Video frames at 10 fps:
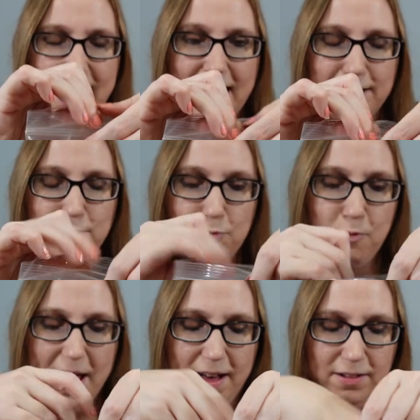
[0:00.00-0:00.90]
as
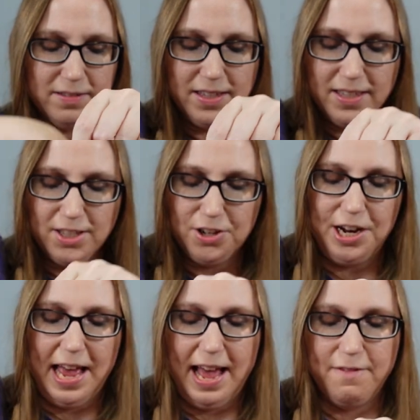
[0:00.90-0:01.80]
well. These things are
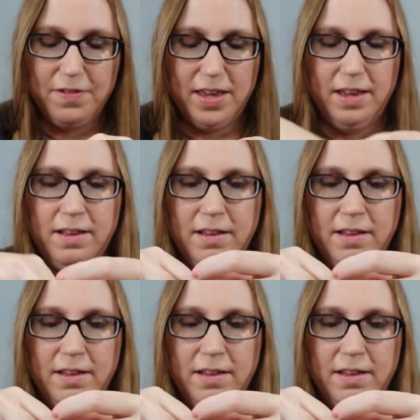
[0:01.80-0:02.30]
heavy.